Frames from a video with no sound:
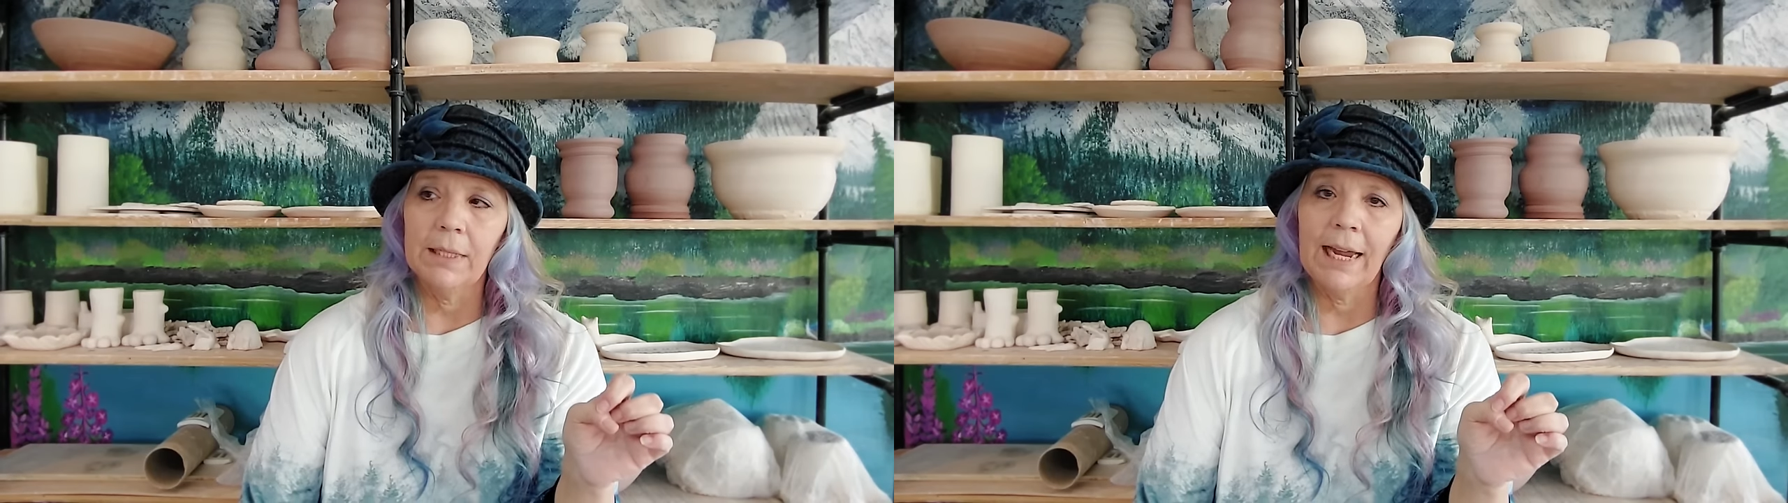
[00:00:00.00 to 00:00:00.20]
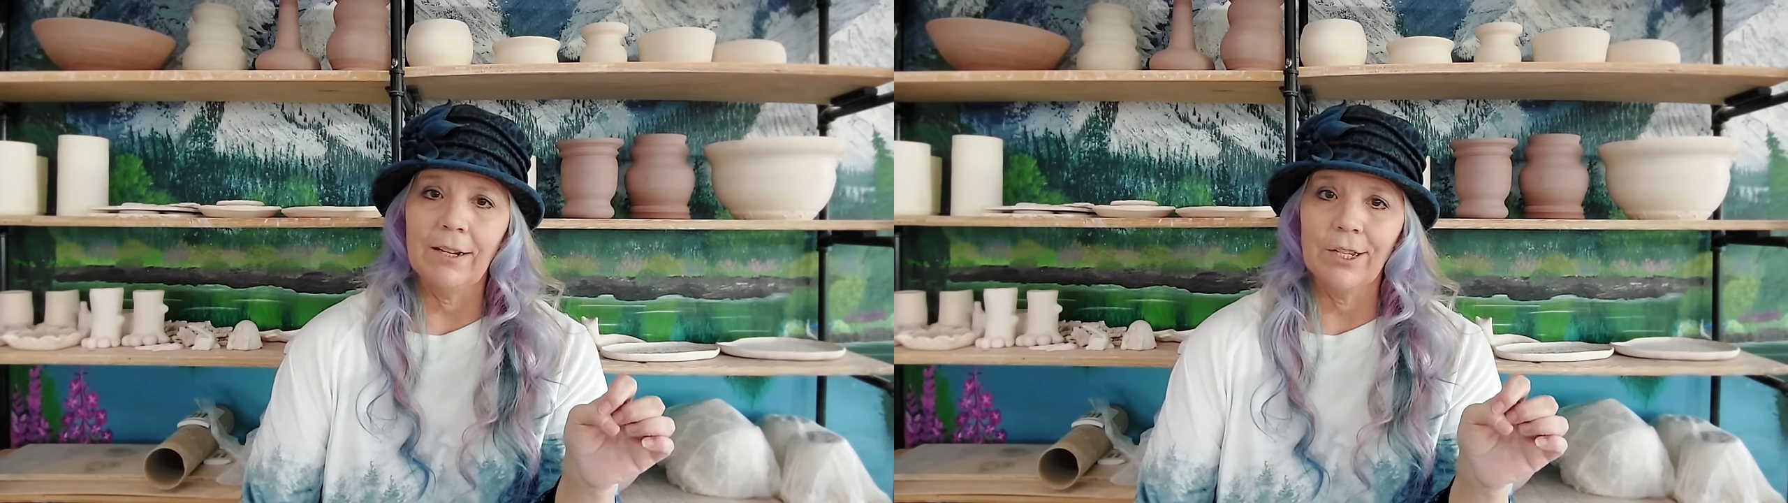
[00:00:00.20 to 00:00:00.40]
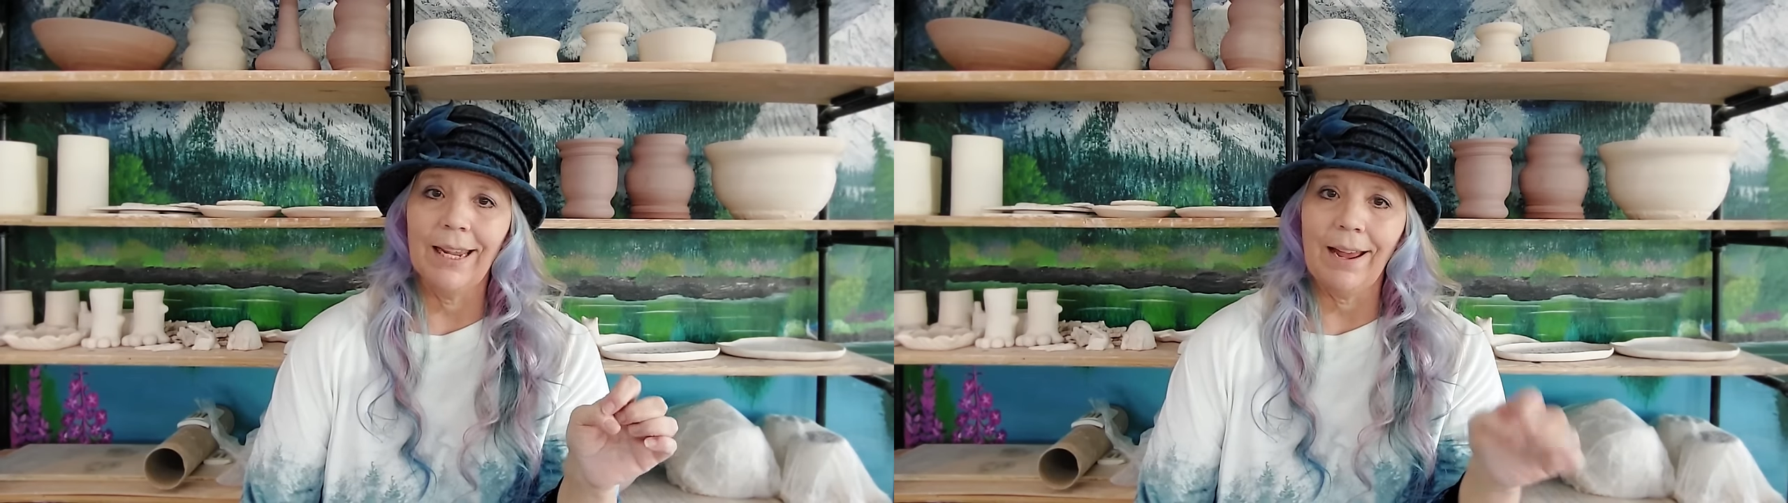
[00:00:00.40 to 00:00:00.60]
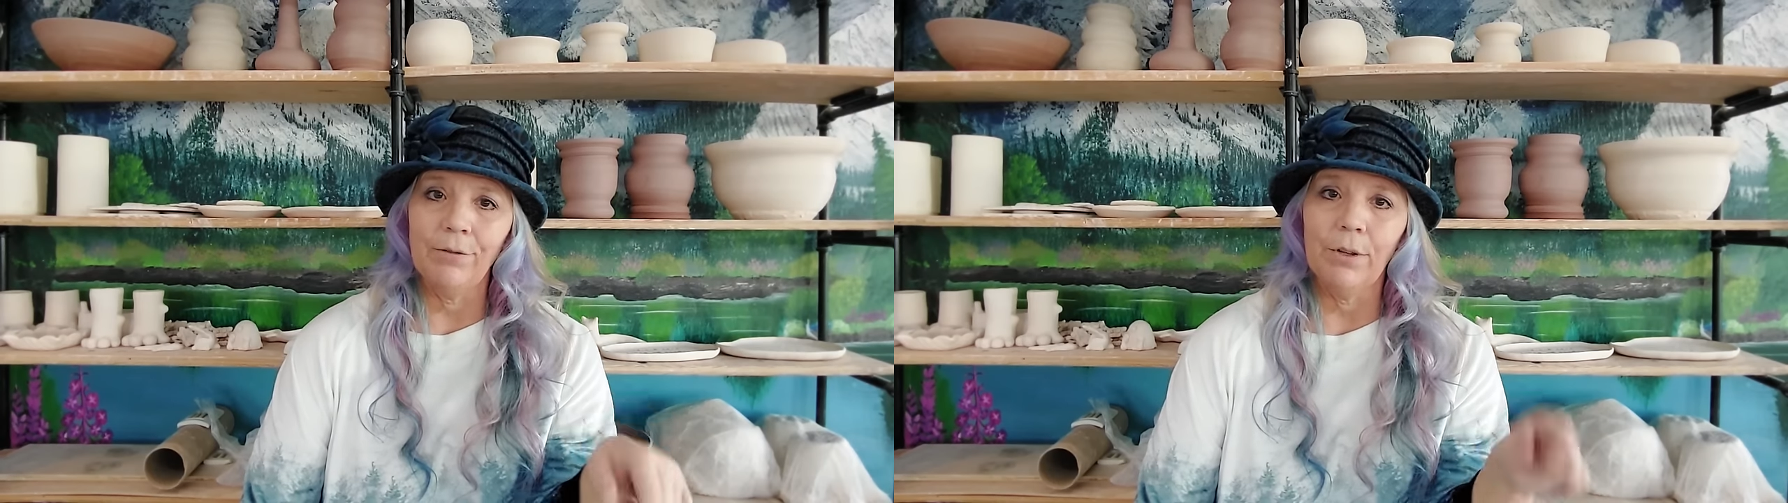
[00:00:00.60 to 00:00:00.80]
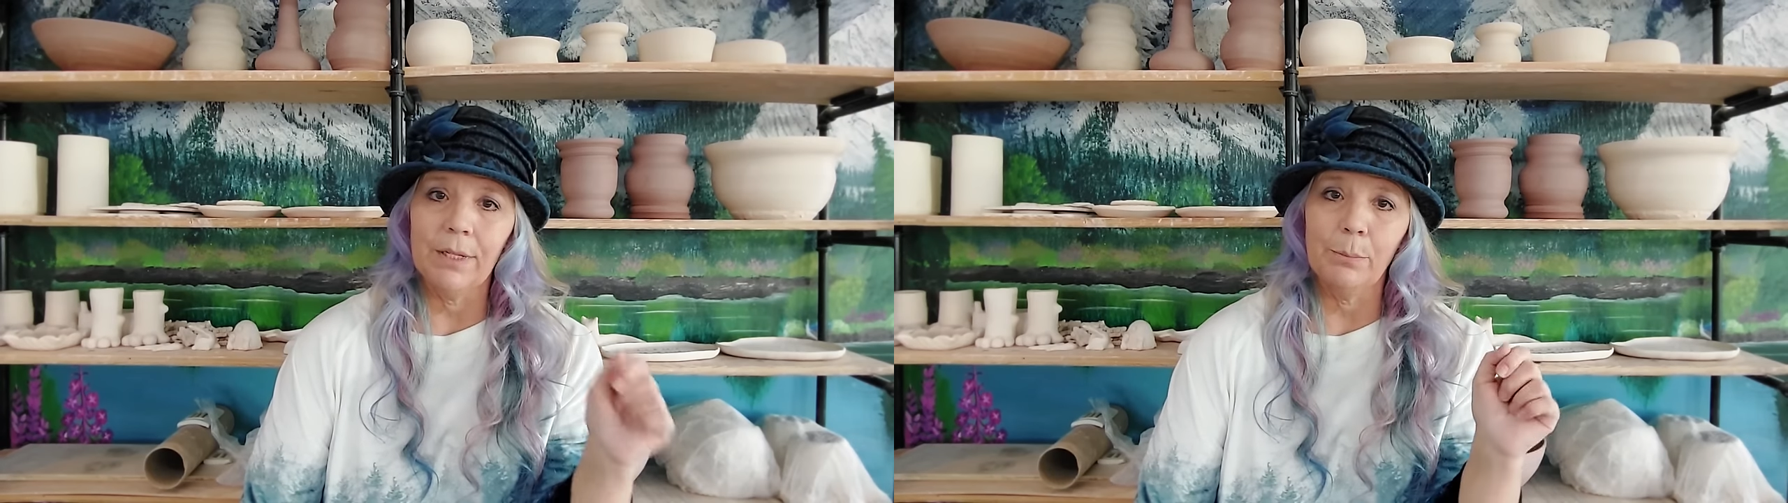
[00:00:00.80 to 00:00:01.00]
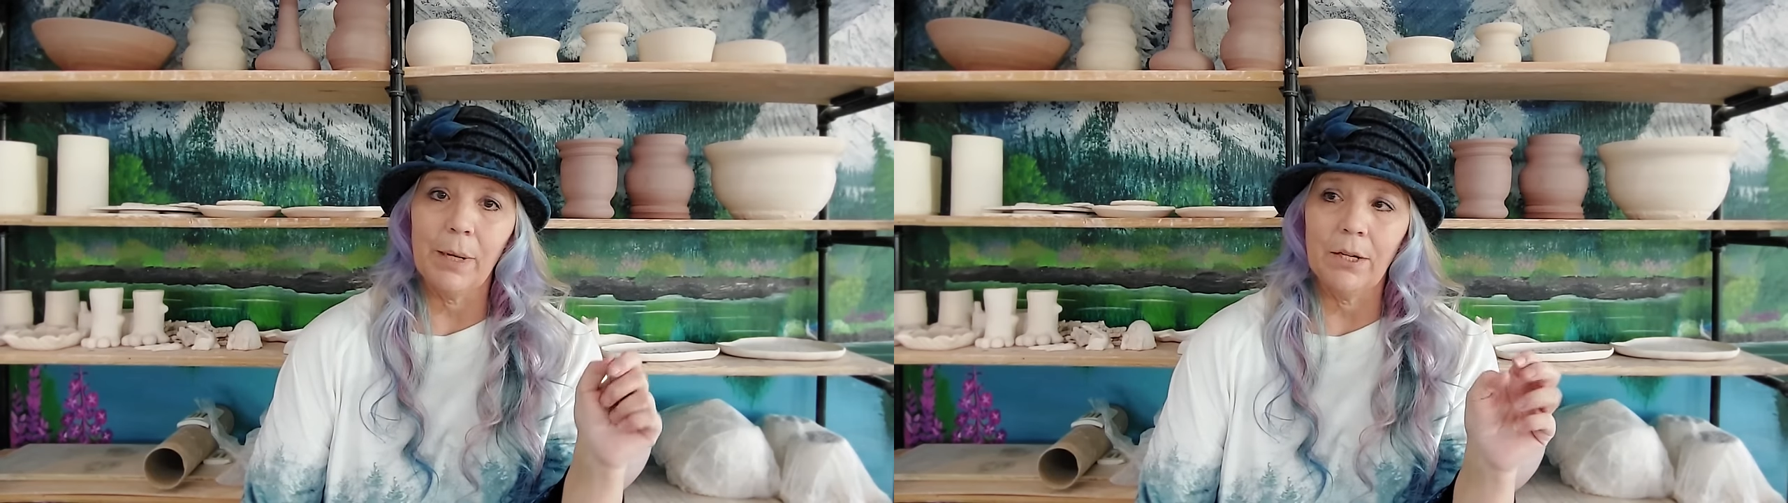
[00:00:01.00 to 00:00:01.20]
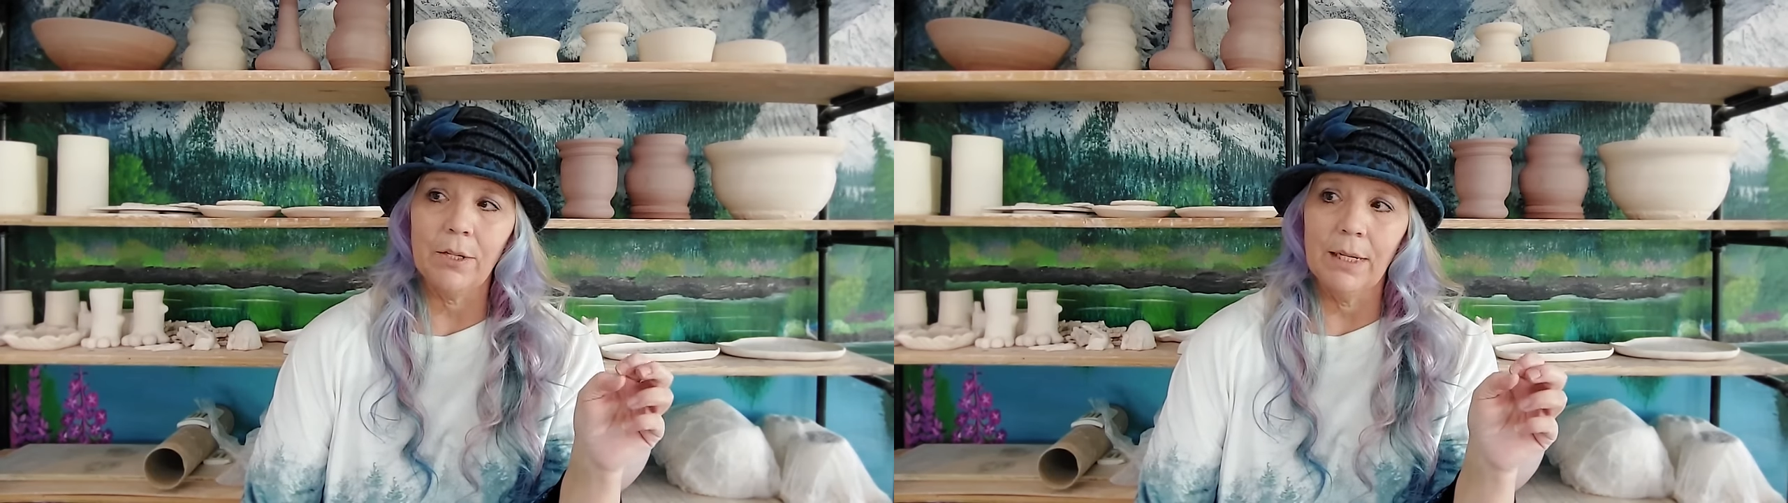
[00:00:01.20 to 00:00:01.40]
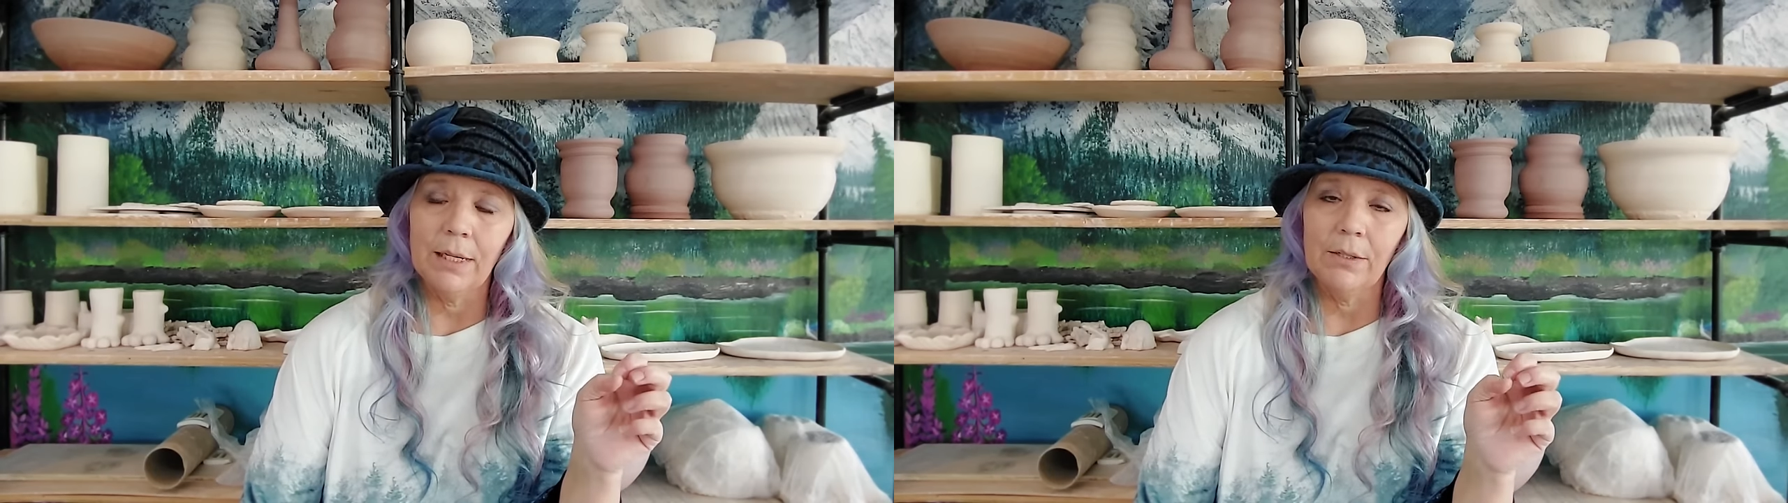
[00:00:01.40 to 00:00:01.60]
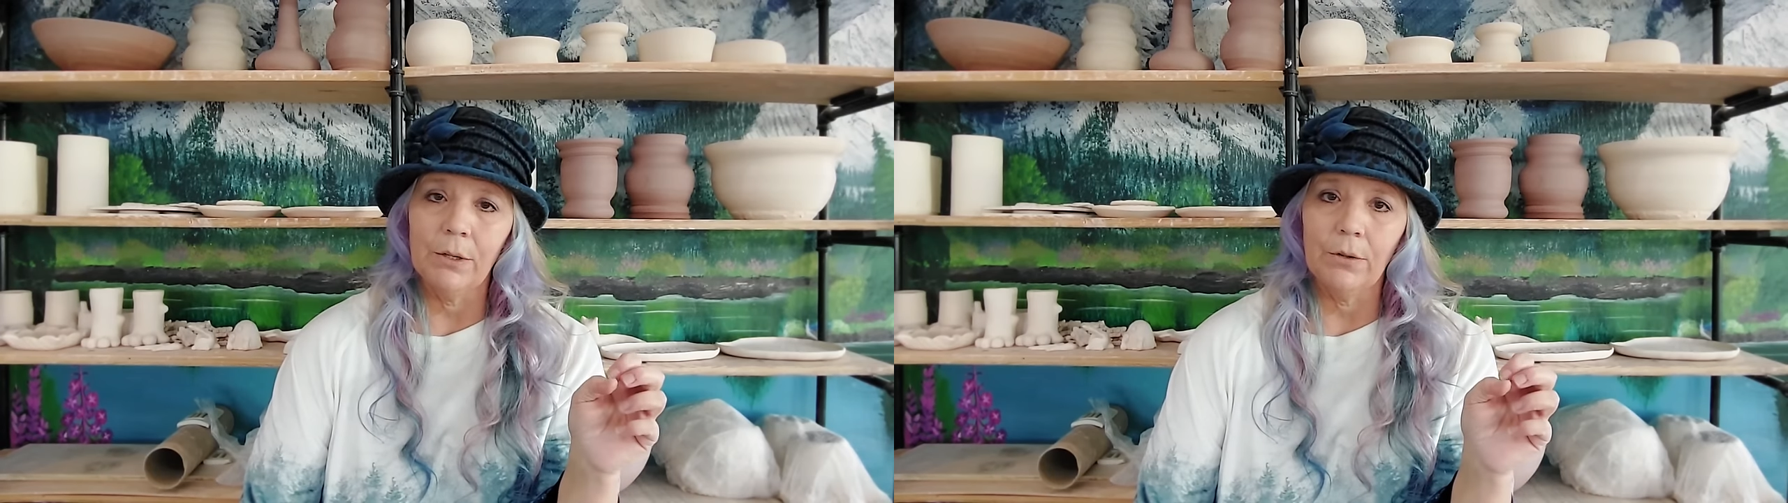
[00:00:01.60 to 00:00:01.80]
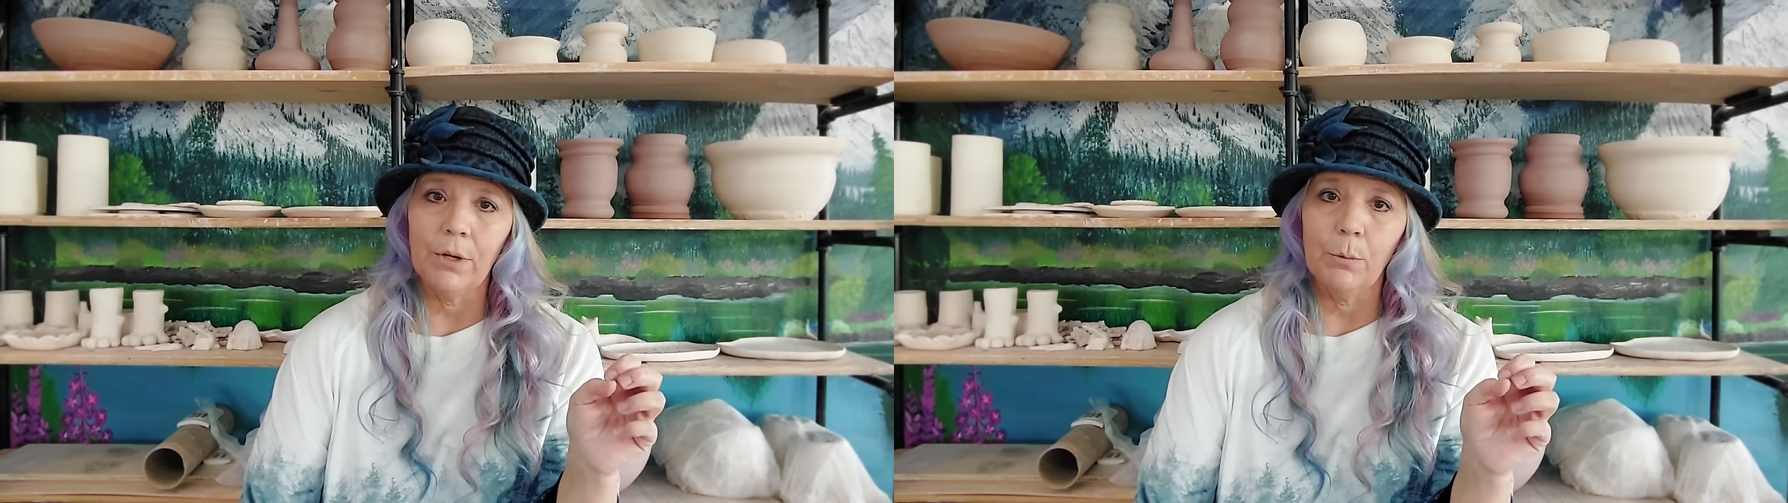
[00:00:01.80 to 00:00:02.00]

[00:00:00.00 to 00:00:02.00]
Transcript: It was actually after this botched knee surgery,